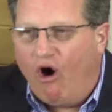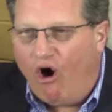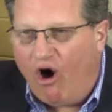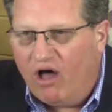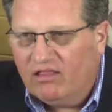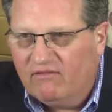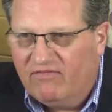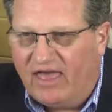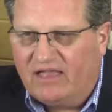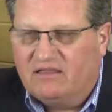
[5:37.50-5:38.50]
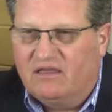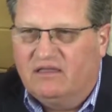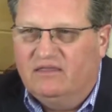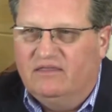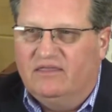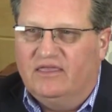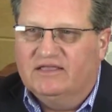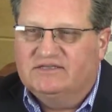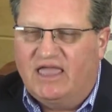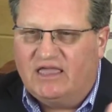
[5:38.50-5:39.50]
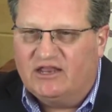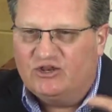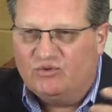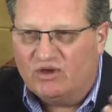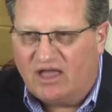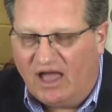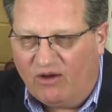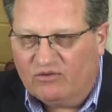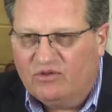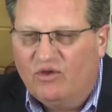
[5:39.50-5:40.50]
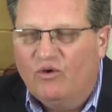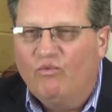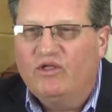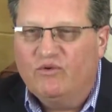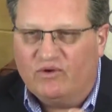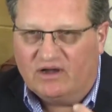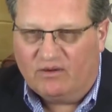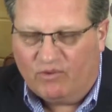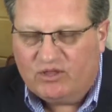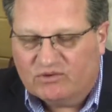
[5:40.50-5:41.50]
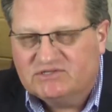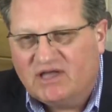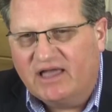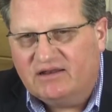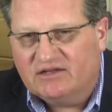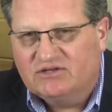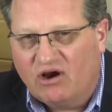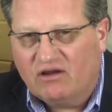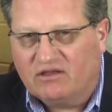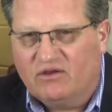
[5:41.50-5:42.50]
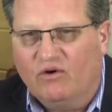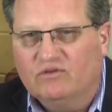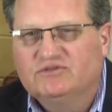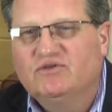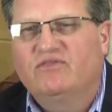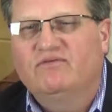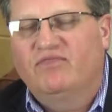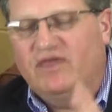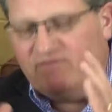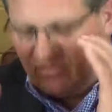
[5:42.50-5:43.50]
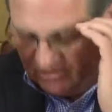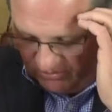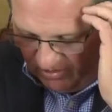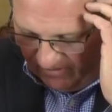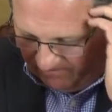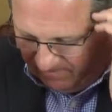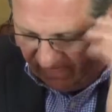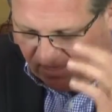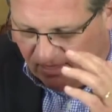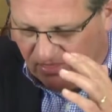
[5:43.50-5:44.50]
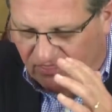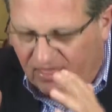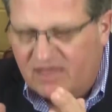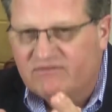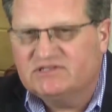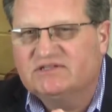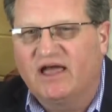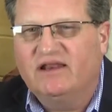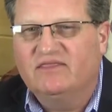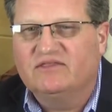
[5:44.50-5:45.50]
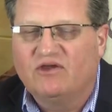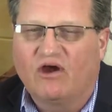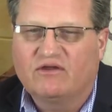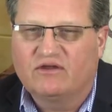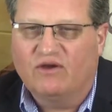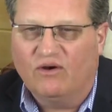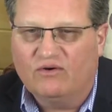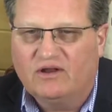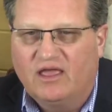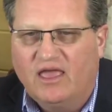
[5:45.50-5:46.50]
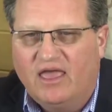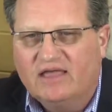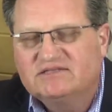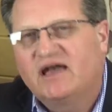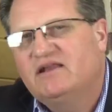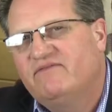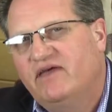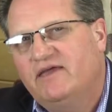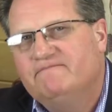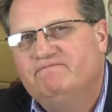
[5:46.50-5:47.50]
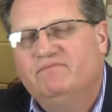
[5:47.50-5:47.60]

All of that is taken into account when you assign a target code. So think of it this way. Think of assigning the target code as kind of a